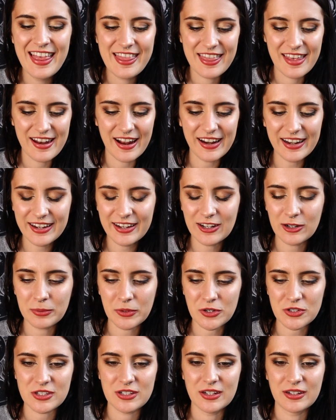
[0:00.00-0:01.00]
the nightingale
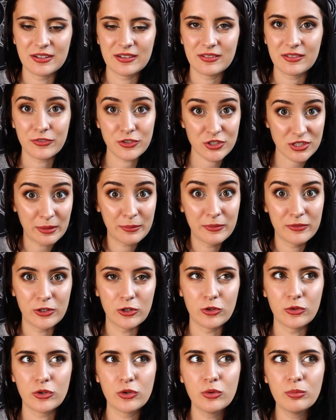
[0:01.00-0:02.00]
person, for some of
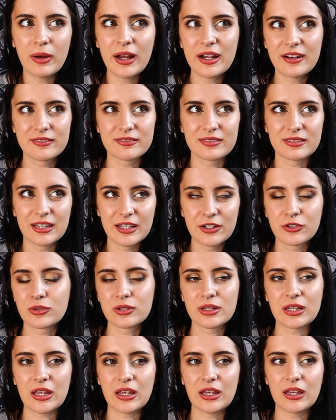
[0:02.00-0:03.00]
you, you might have
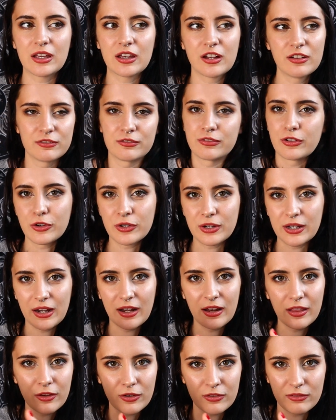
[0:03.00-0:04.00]
literally
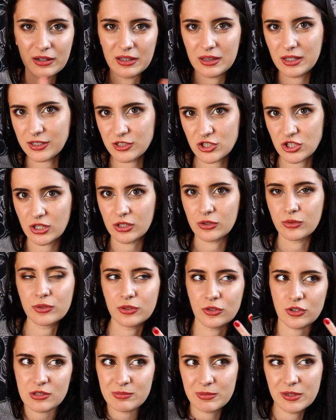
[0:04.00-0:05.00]
converted their religion or
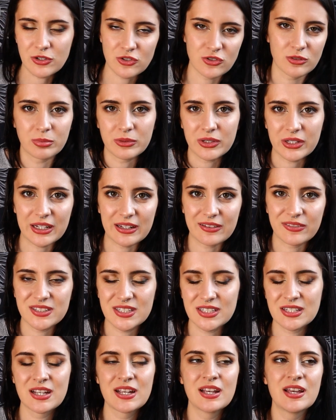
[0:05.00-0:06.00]
their spiritual
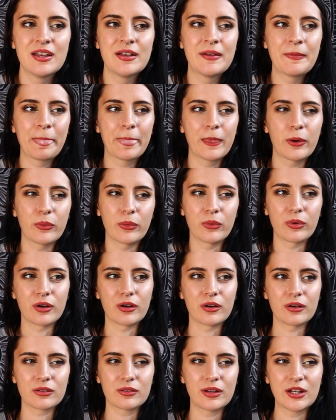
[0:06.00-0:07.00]
beliefs,
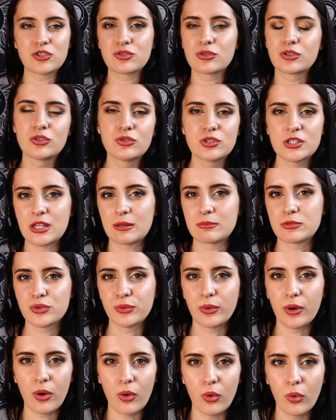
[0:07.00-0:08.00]
or introduced them
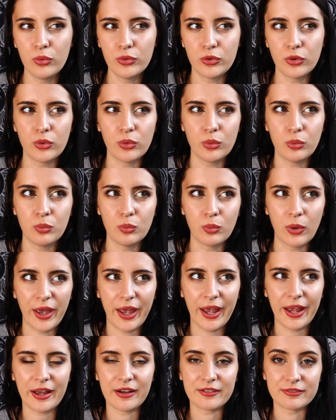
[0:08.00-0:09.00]
to a whole new
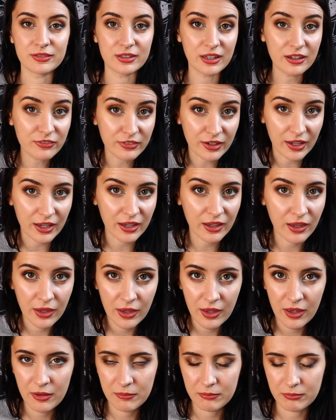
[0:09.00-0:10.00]
way of living,
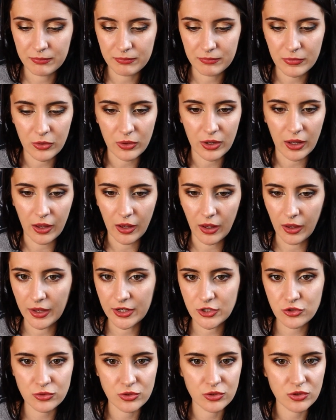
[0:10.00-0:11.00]
uh,
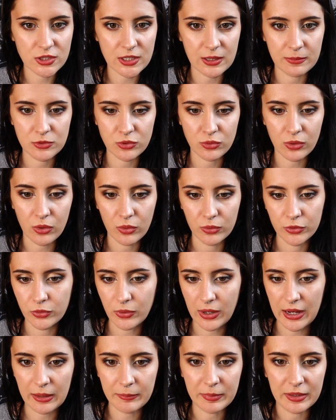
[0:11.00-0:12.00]
introduced them to a whole
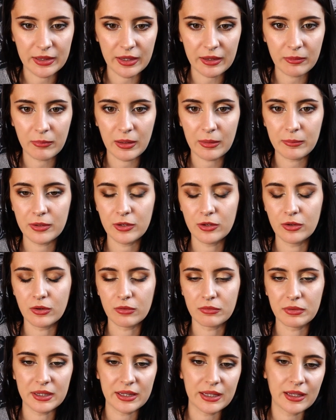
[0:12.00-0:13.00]
new hobby. Like, maybe
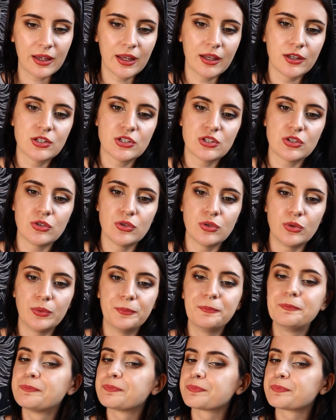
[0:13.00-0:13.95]
you're really into